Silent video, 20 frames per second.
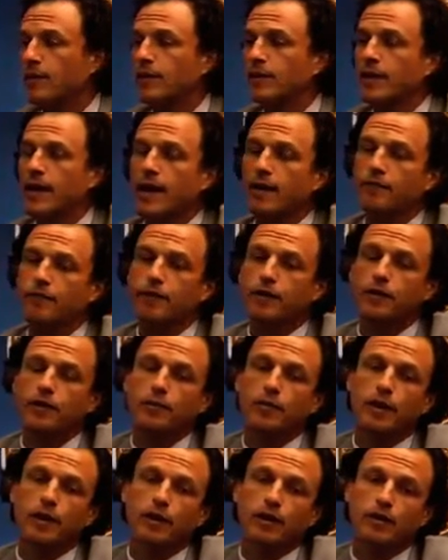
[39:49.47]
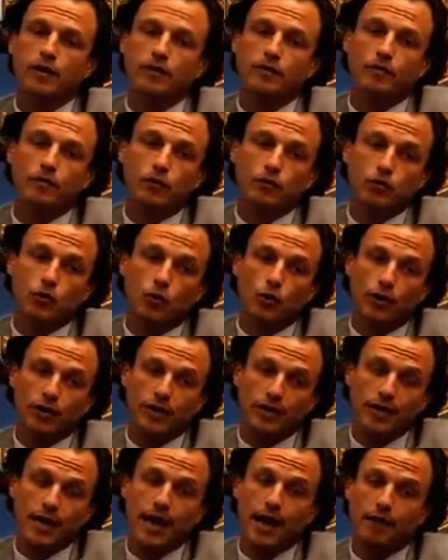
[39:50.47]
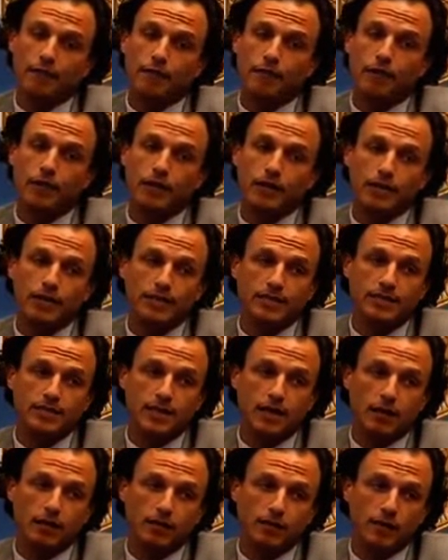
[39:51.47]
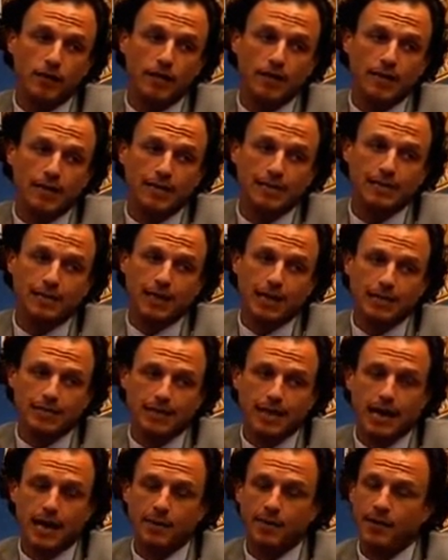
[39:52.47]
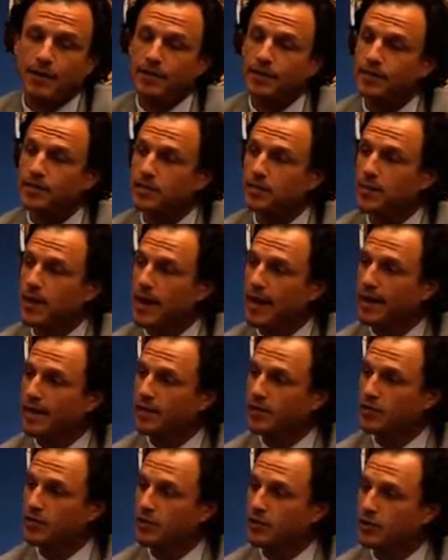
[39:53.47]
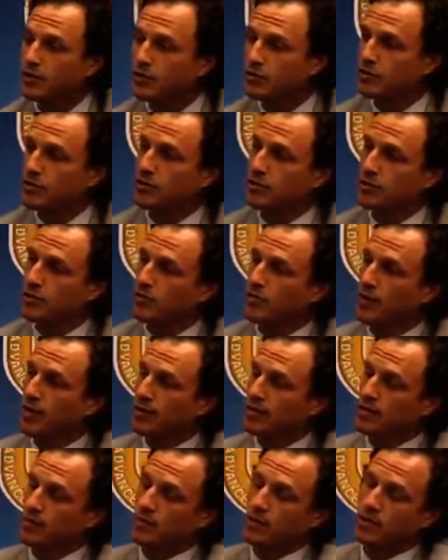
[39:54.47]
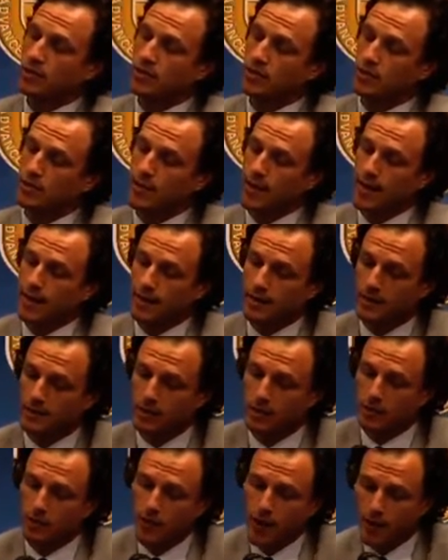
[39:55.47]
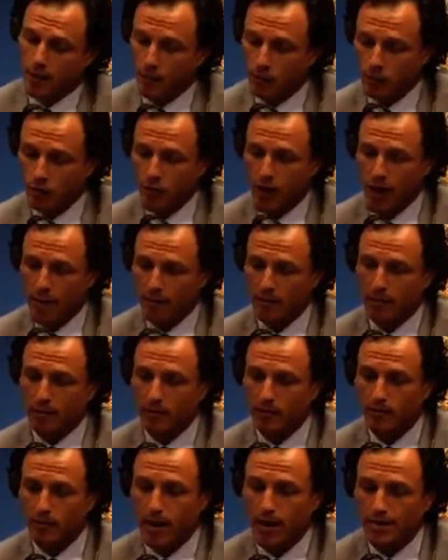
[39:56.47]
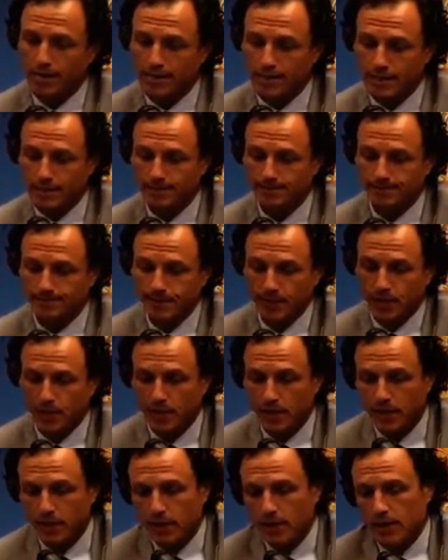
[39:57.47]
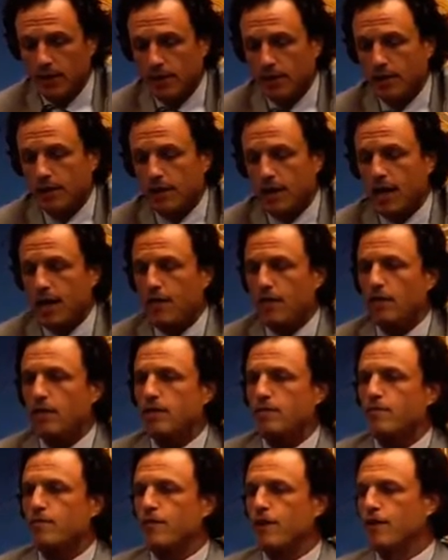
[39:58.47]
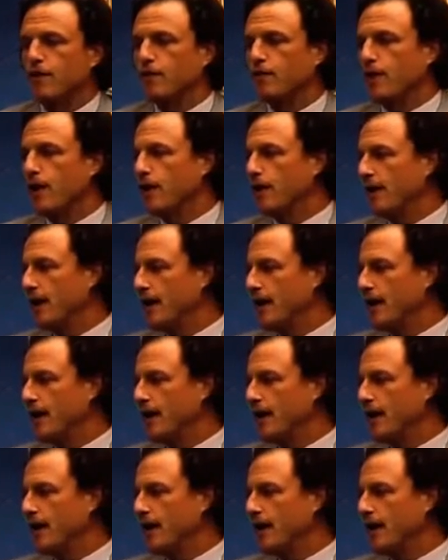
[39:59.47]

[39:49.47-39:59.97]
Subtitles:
in African American folks or in Africa itself. It's less common in Hispanics, though interestingly rates amongst Hispanics are the most rapidly rising. Very rare to